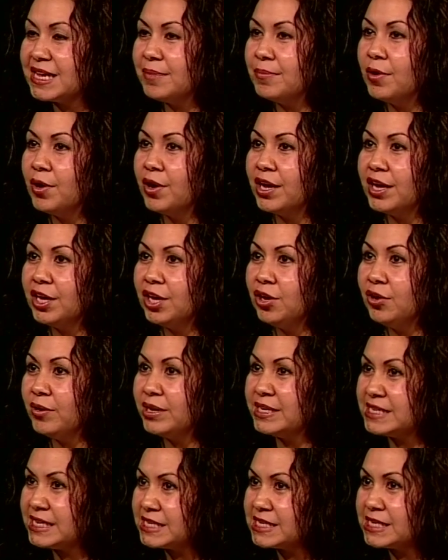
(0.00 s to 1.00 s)
them,
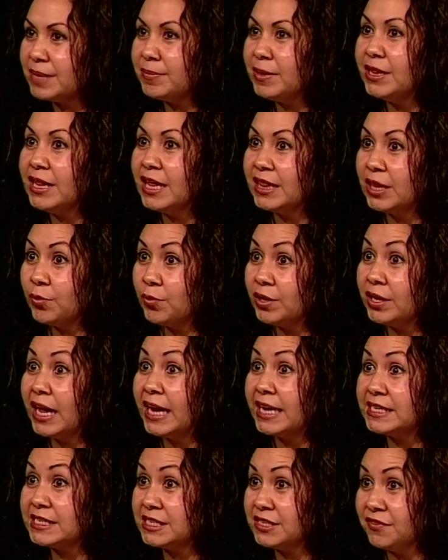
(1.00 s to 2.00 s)
is this something that they would
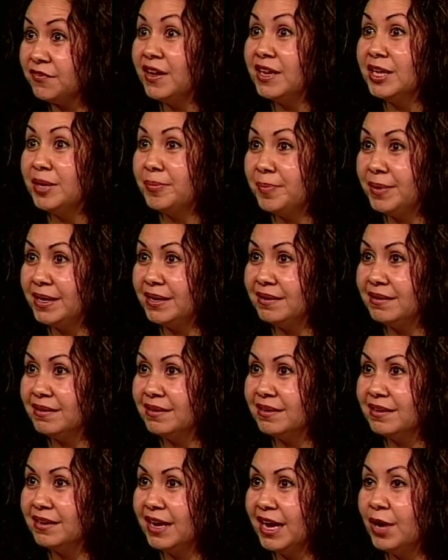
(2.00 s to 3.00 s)
like to develop in?
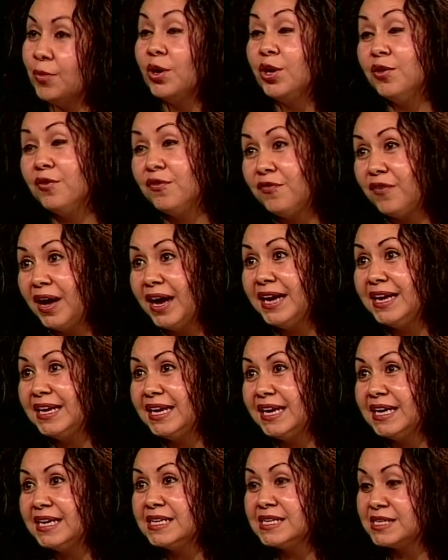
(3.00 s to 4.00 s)
And what you'll find
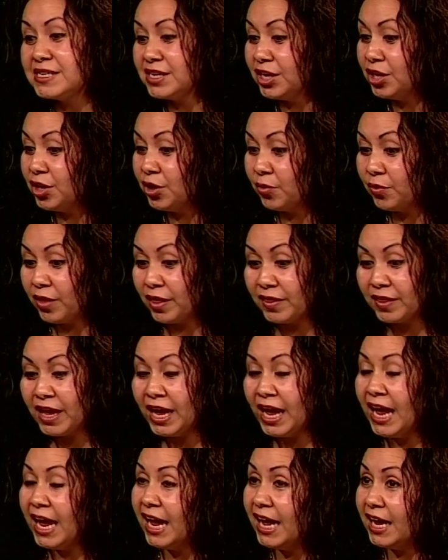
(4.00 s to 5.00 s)
is,
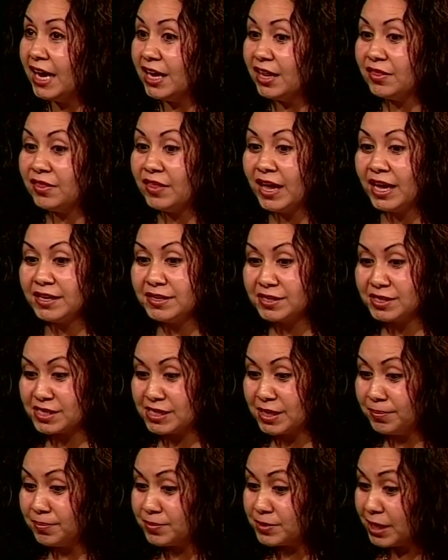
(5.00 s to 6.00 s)
that
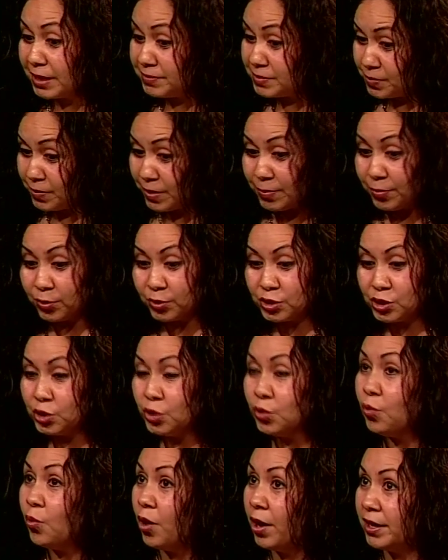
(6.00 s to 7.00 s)
sometimes people
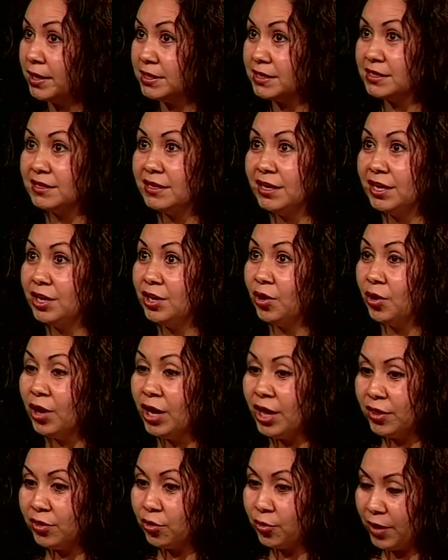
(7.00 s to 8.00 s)
do want.
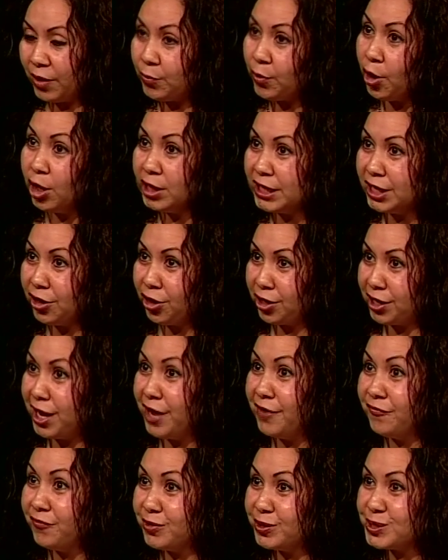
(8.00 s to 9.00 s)
We're all in our
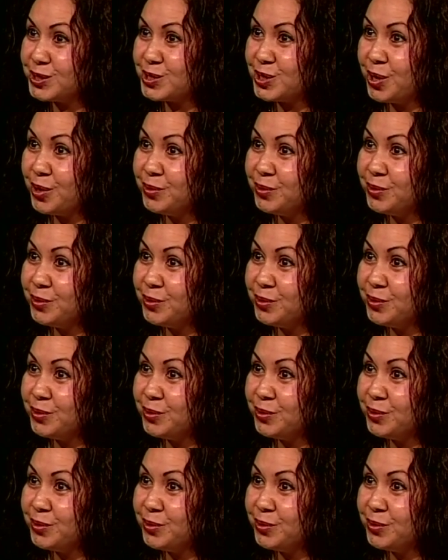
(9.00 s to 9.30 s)
comfort zones,